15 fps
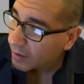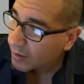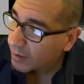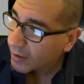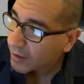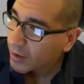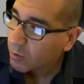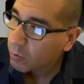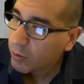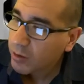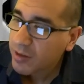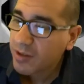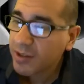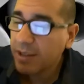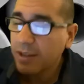is worth
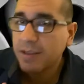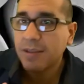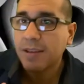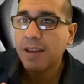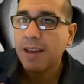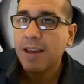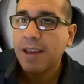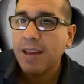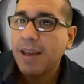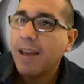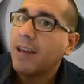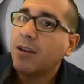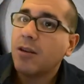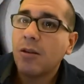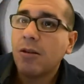six.
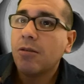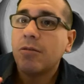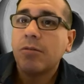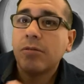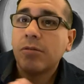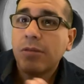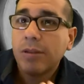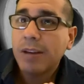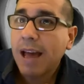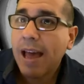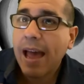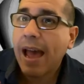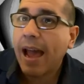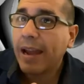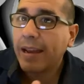And no, they're not
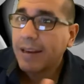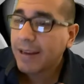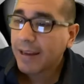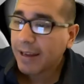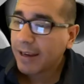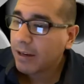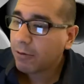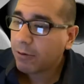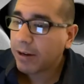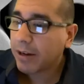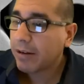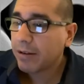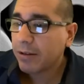hiding anywhere.